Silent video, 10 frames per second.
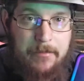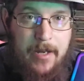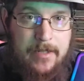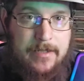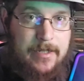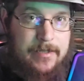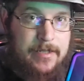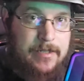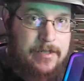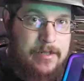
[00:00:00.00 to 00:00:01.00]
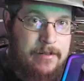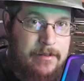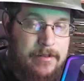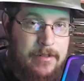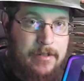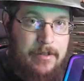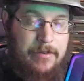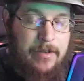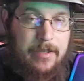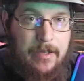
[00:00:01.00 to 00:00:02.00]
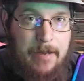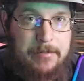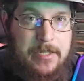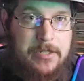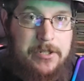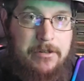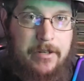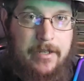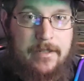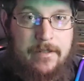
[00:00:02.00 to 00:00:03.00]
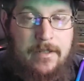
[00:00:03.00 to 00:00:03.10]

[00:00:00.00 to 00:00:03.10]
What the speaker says: contest in the competition shooting.